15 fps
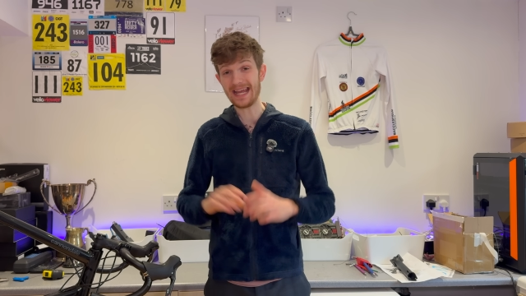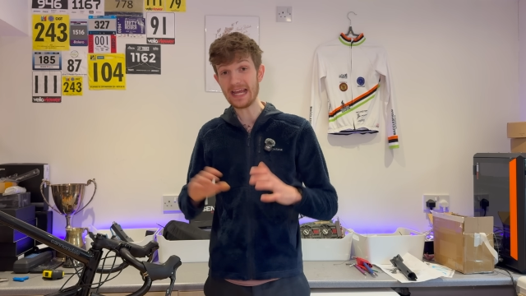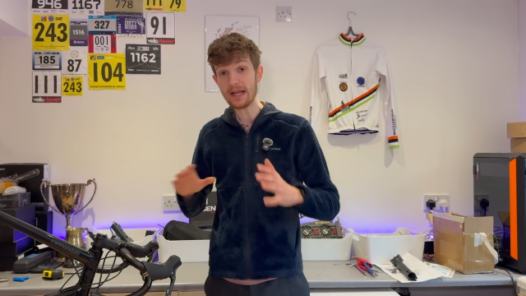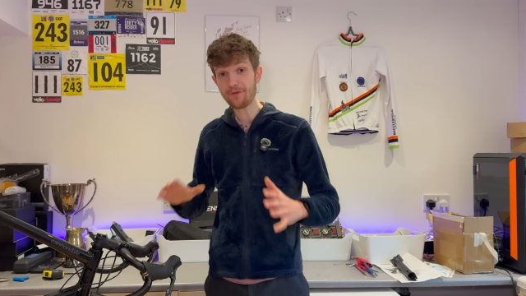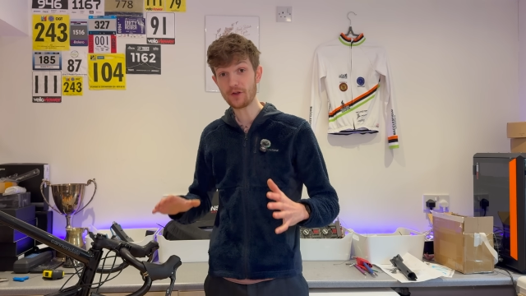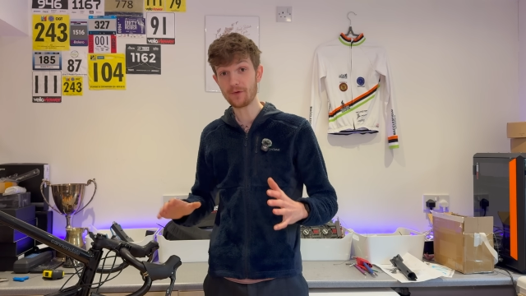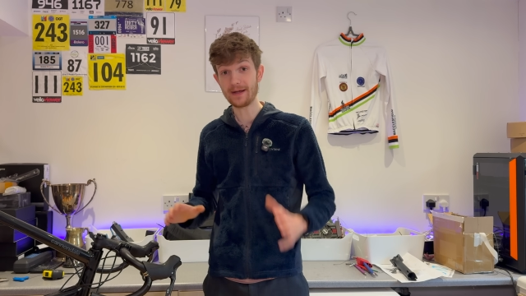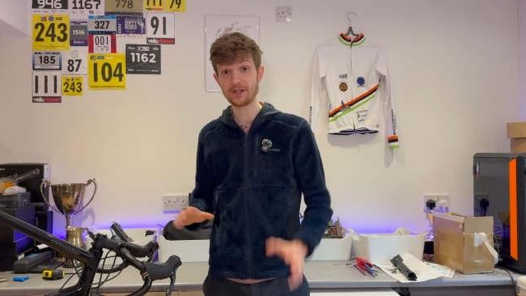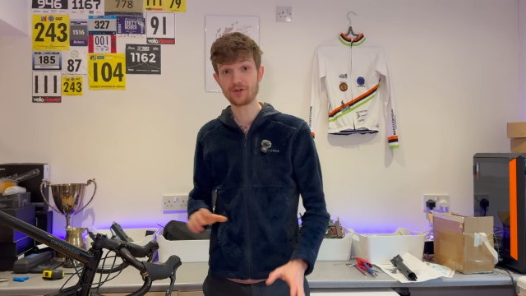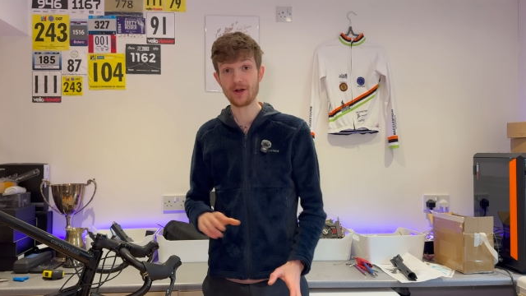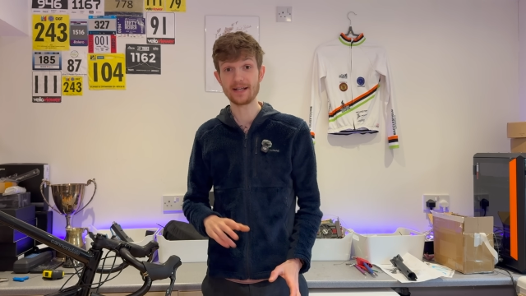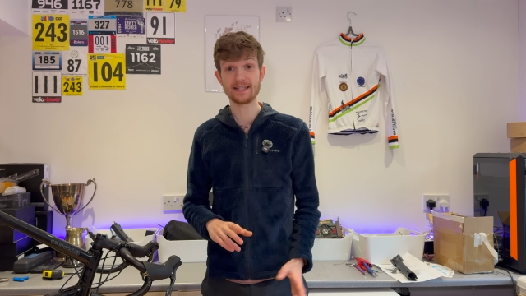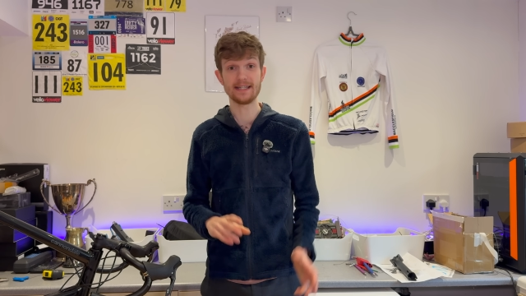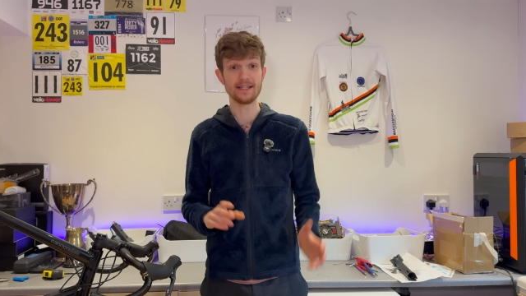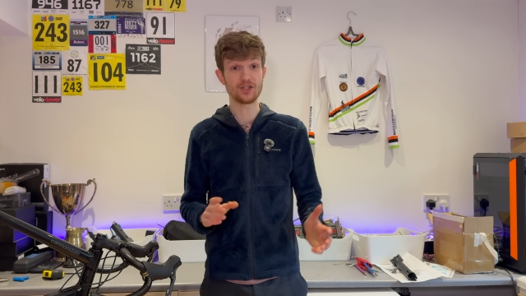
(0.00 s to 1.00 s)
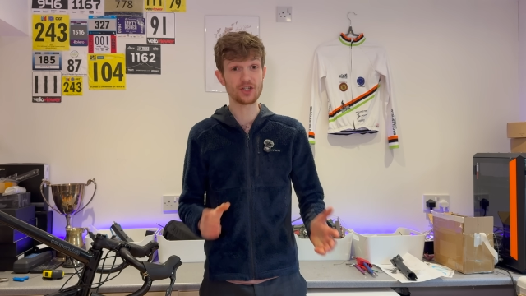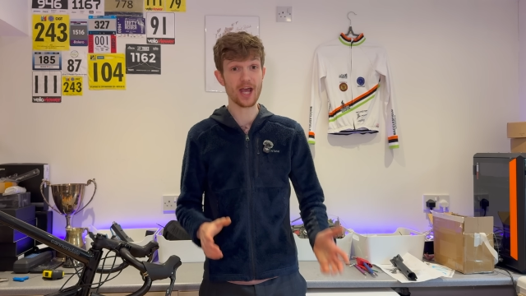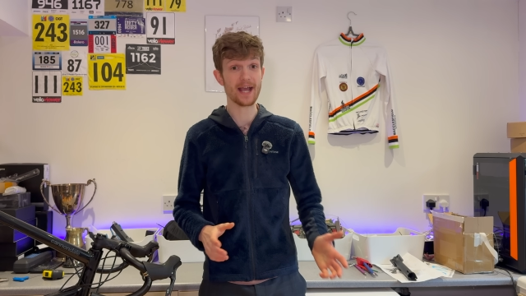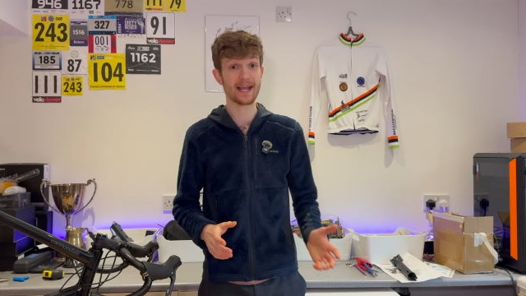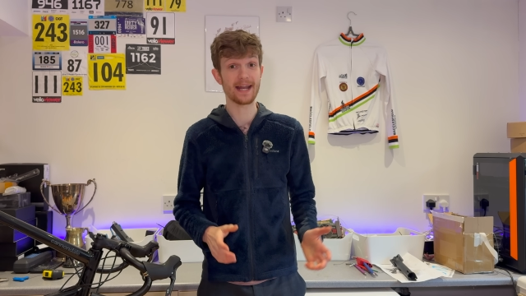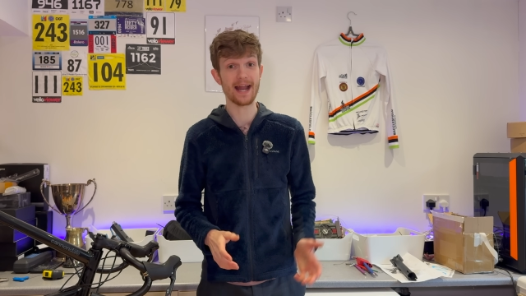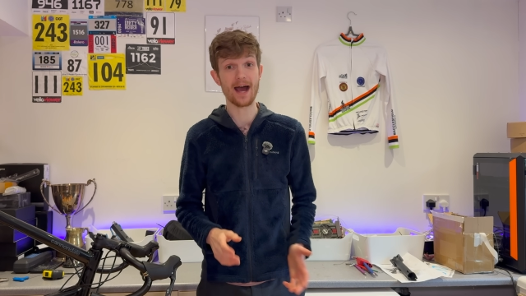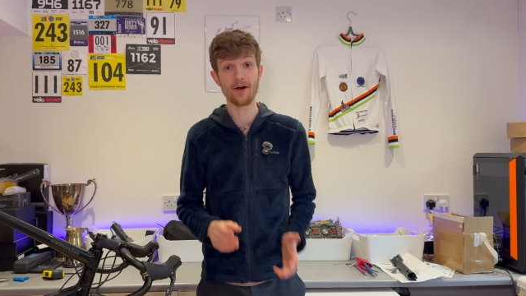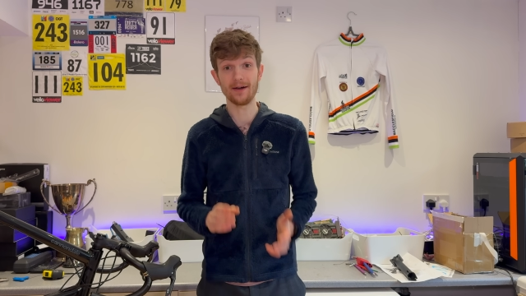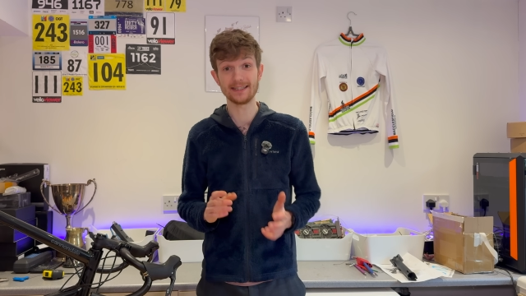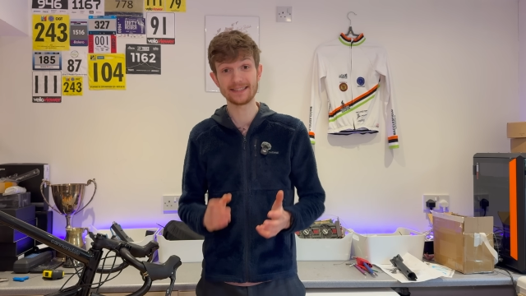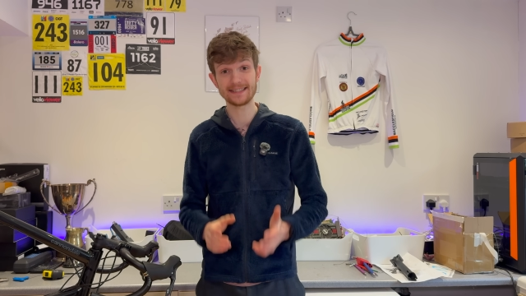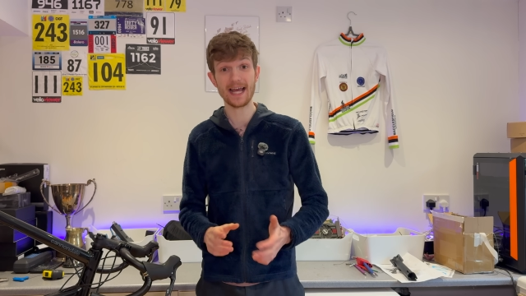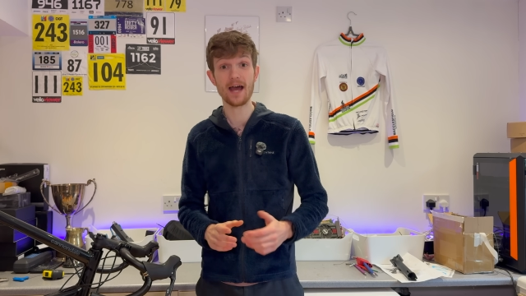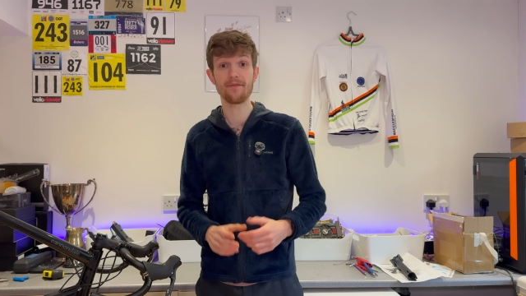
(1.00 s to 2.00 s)
If you're interested in checking out
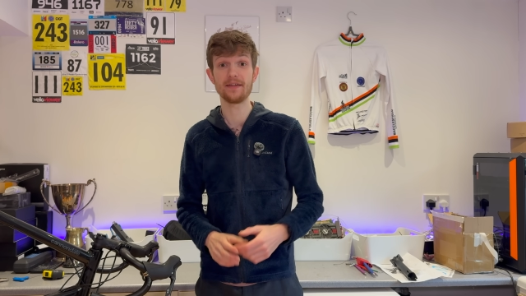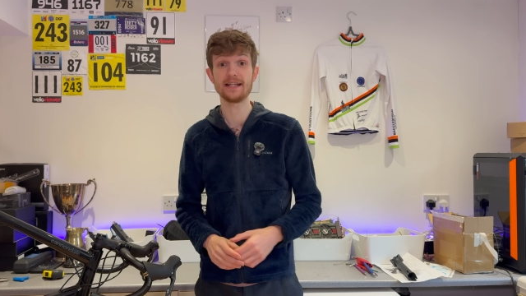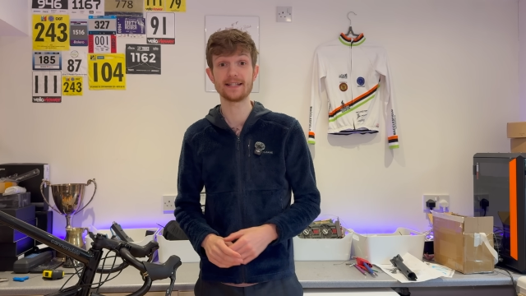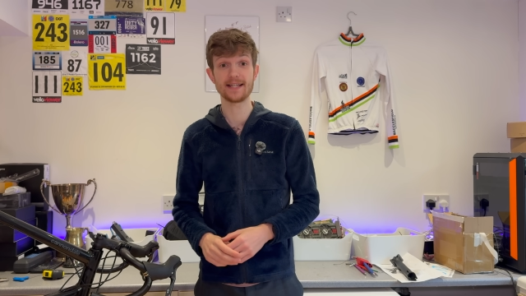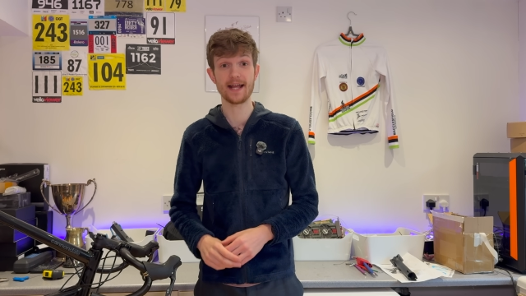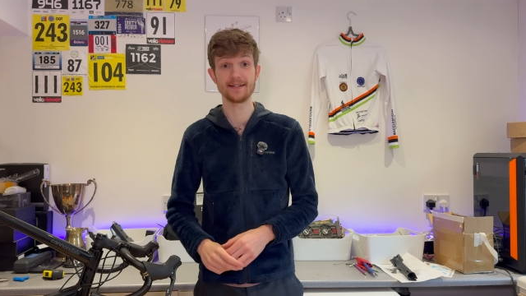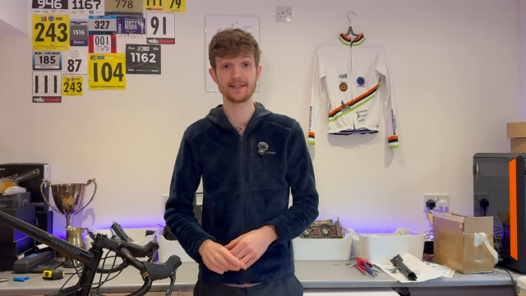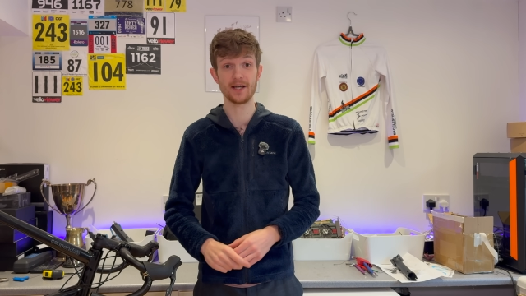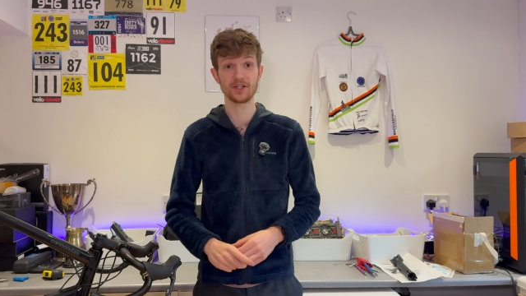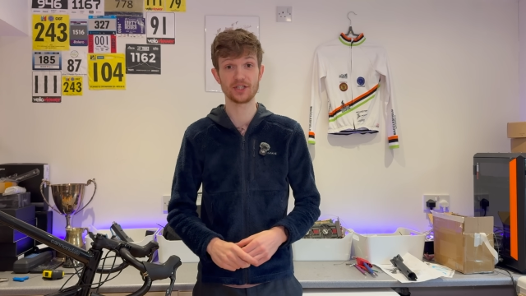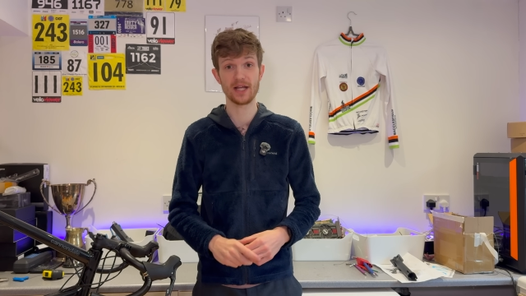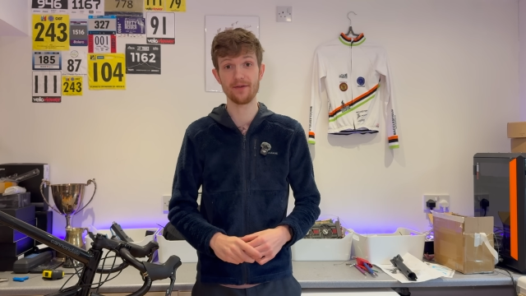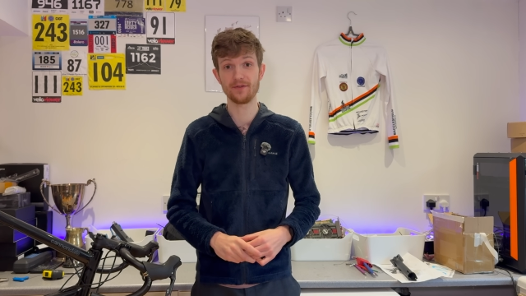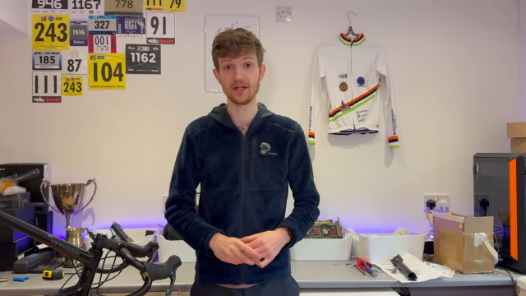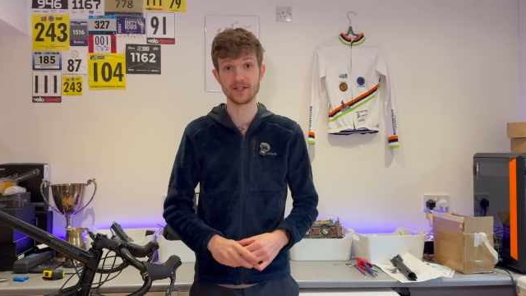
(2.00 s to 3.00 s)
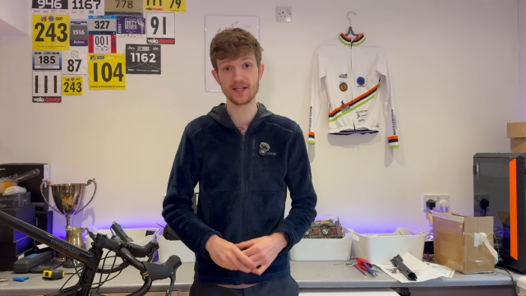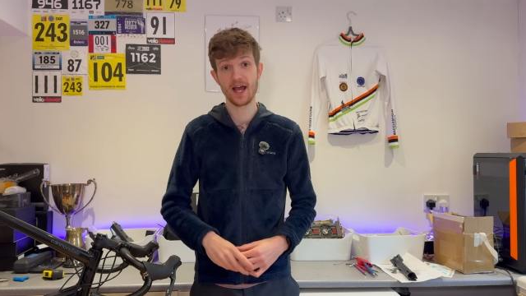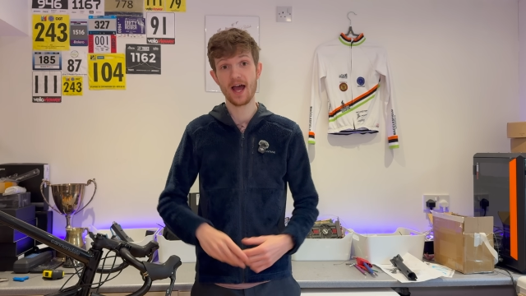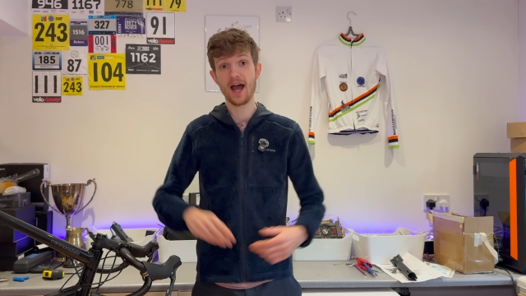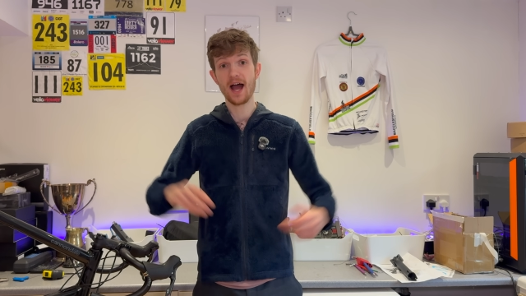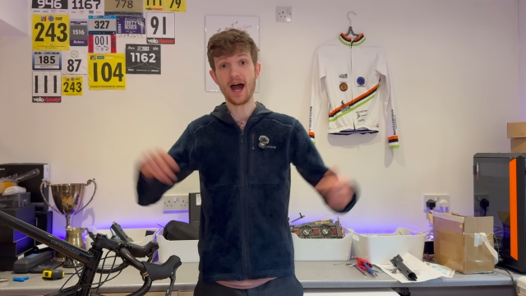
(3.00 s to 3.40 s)
a set of these Sensah shifters,